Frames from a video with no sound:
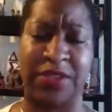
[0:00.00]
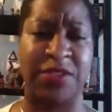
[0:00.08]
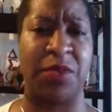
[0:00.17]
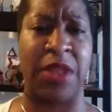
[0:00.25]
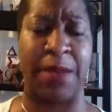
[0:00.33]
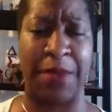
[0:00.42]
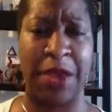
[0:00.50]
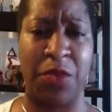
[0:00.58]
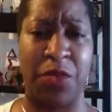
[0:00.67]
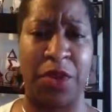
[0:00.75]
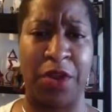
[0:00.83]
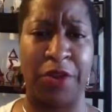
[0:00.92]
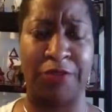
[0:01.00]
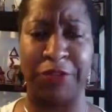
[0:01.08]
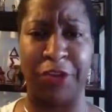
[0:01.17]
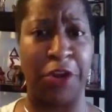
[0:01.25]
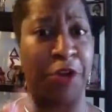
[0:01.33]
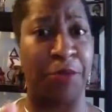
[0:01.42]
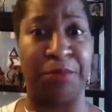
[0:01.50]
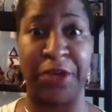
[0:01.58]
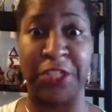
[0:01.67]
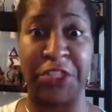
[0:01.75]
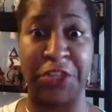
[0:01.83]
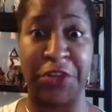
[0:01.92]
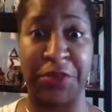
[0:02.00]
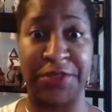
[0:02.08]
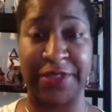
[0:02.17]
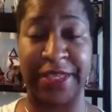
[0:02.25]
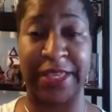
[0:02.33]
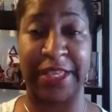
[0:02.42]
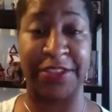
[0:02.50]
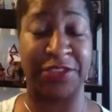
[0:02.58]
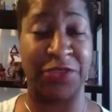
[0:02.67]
So when I'm at work, you know, punching those keys,